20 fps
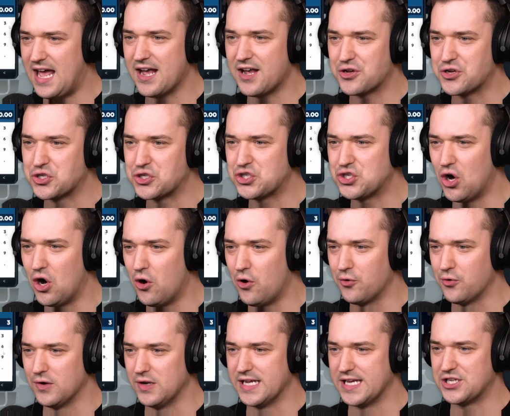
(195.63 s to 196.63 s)
I could
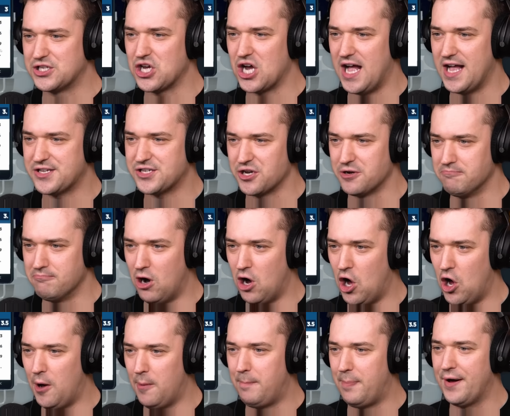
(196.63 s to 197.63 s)
totally charge him
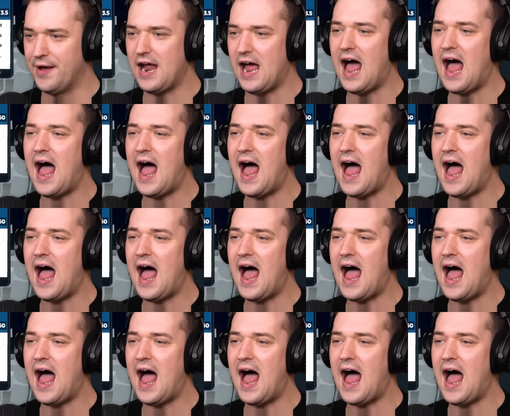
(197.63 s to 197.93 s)
more, but